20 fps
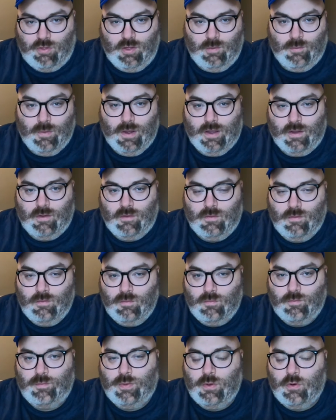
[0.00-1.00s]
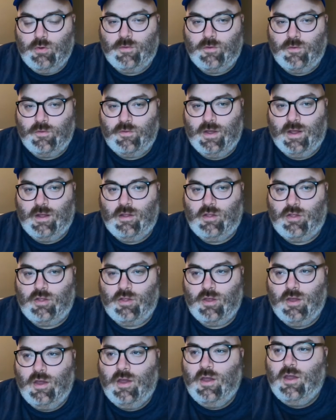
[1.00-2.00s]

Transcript: see my beautiful face.